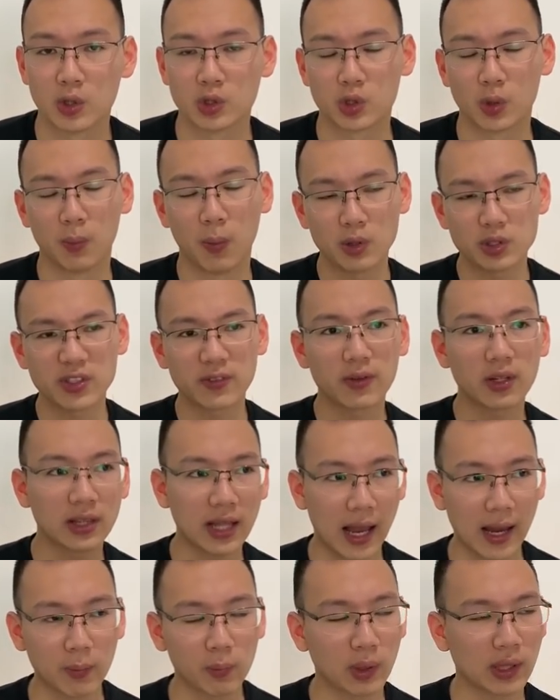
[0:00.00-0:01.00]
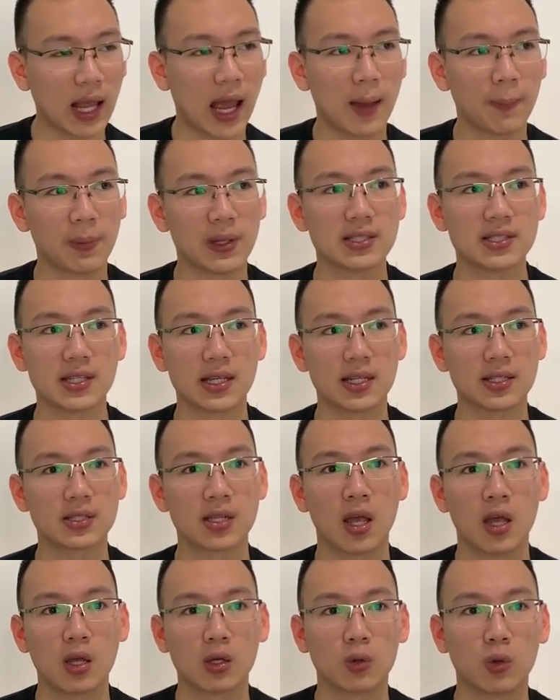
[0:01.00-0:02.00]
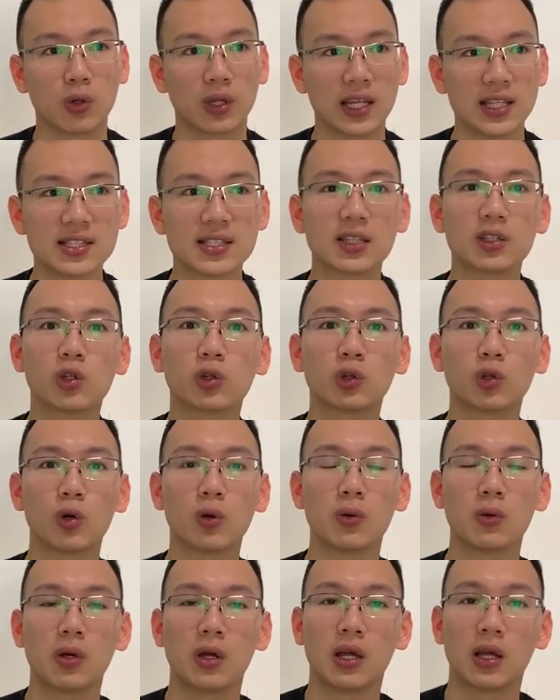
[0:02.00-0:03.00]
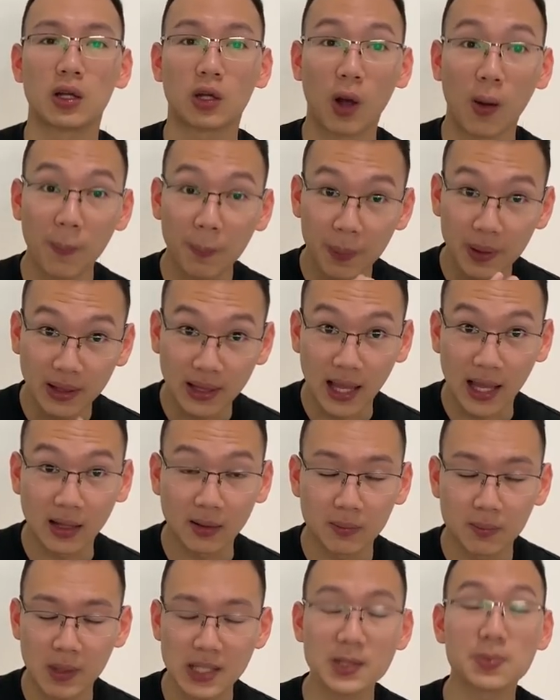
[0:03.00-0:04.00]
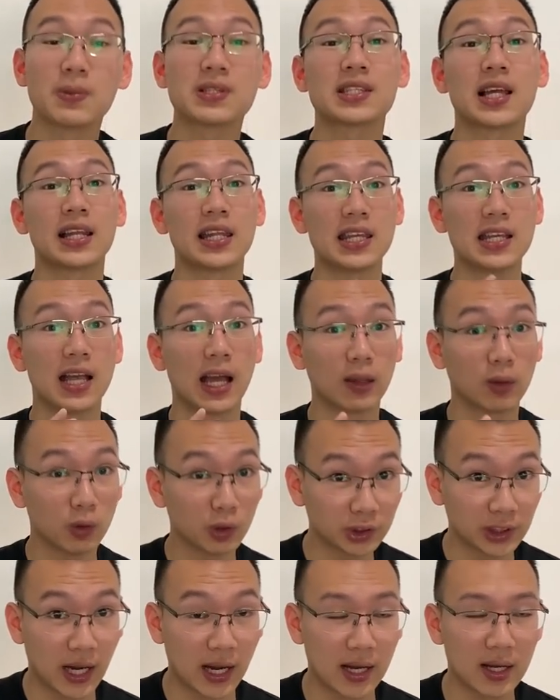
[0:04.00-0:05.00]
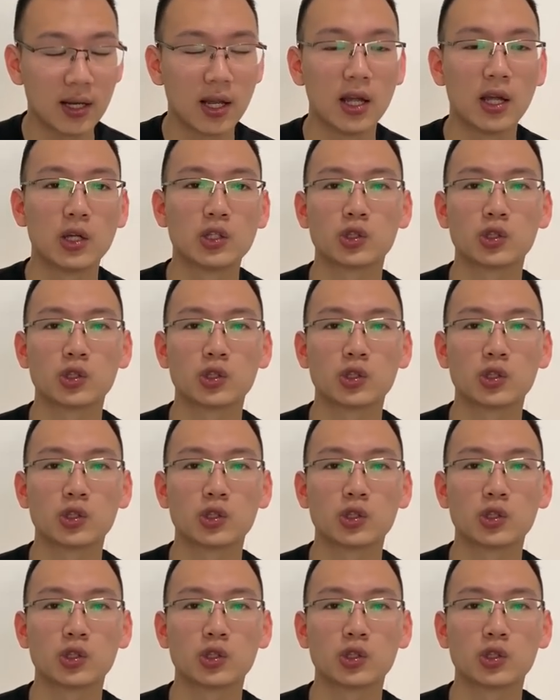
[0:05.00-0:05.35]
So most of the time what happens is kung kinsa jutong competent, mas masaligan to siya,